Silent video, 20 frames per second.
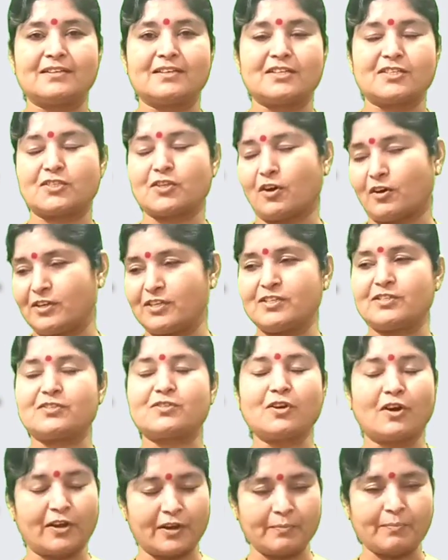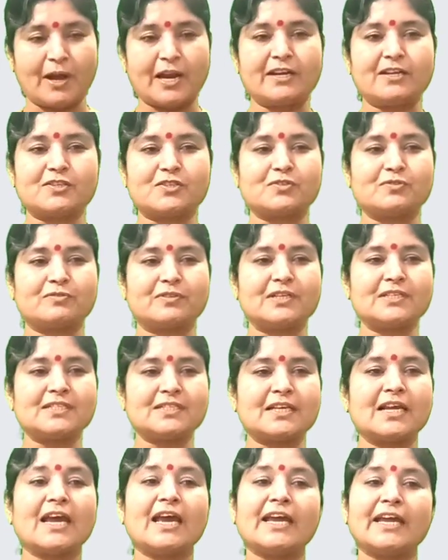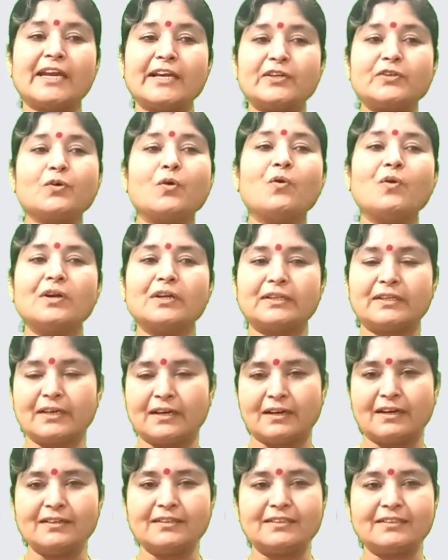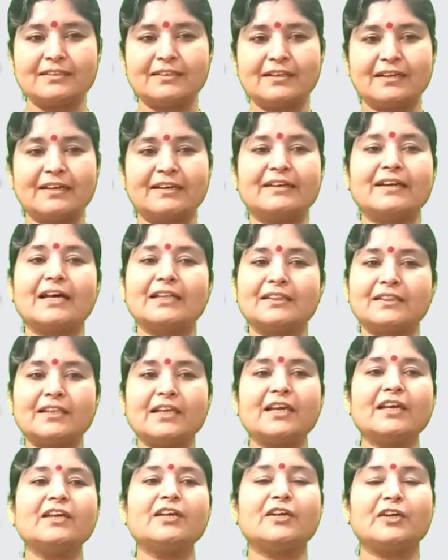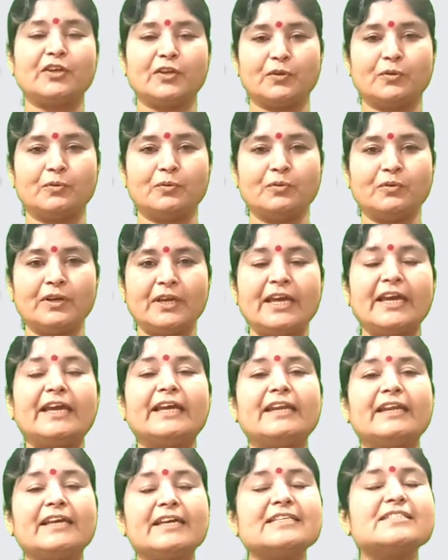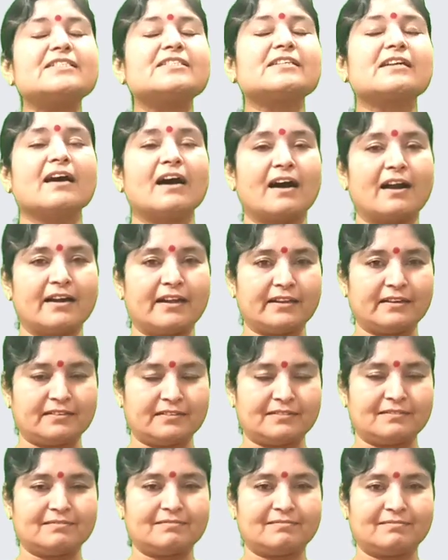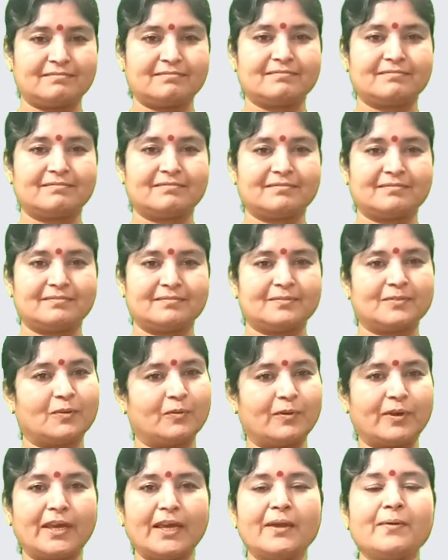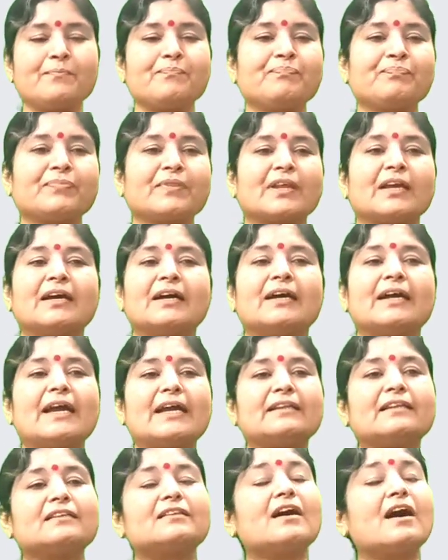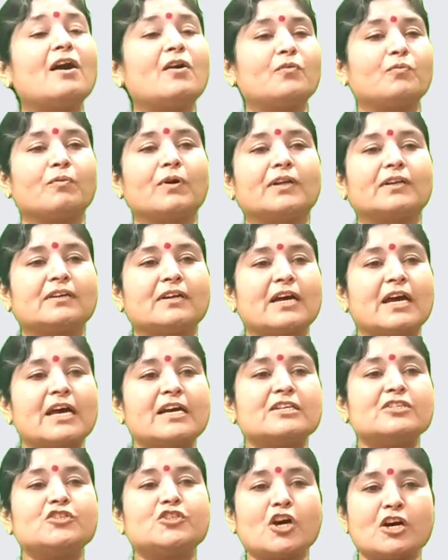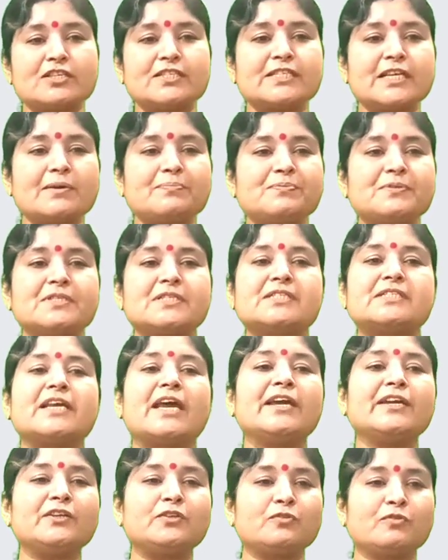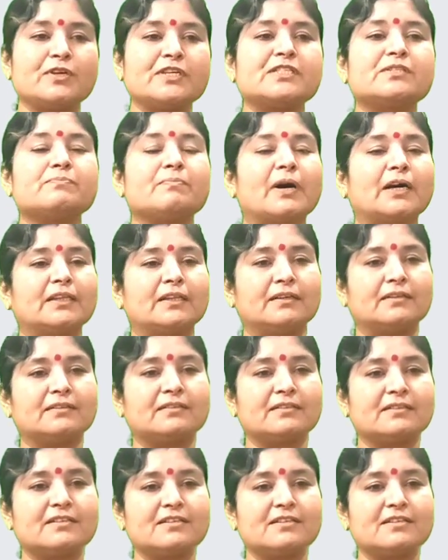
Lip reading: sorry my dear students. He told that nothing grew in his garden. Okay? And the third one, Joseph said to his mother,